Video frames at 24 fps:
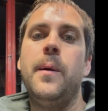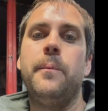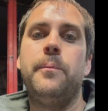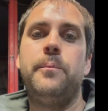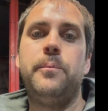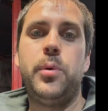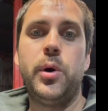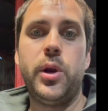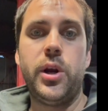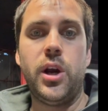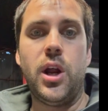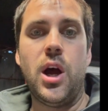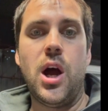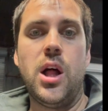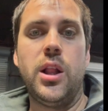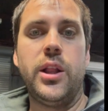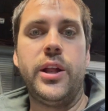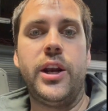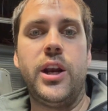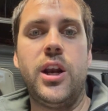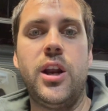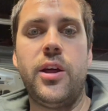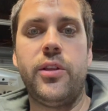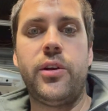put it all in
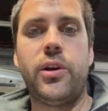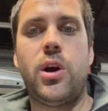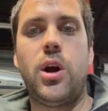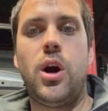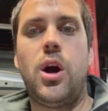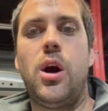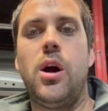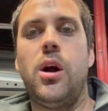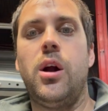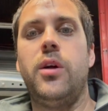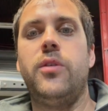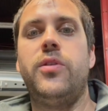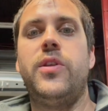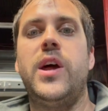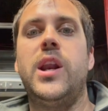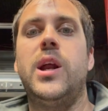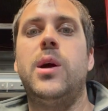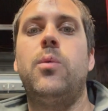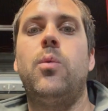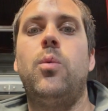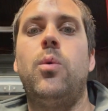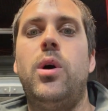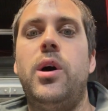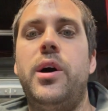another car than it
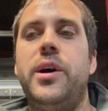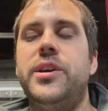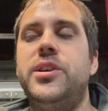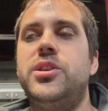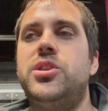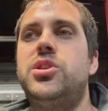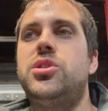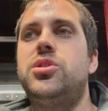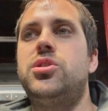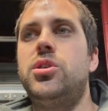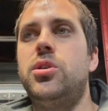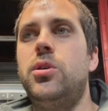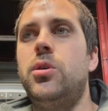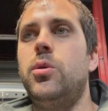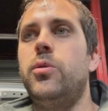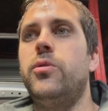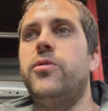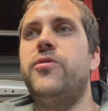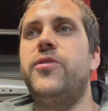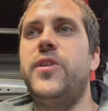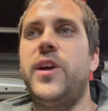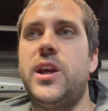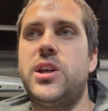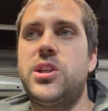was to
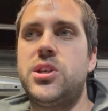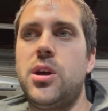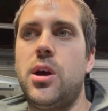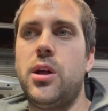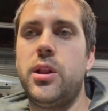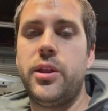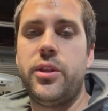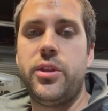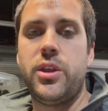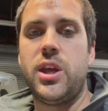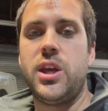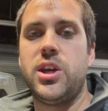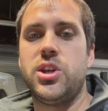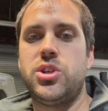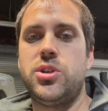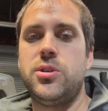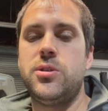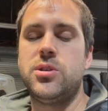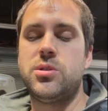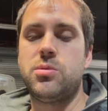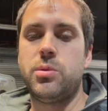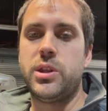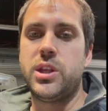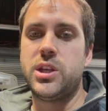fix all of the
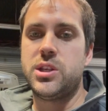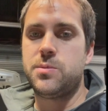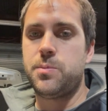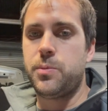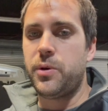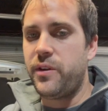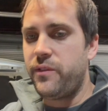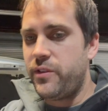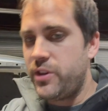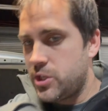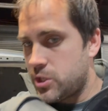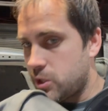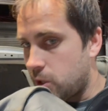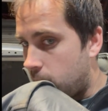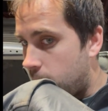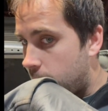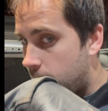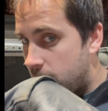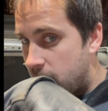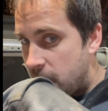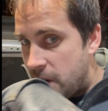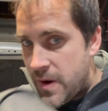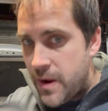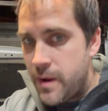issues with his previous car.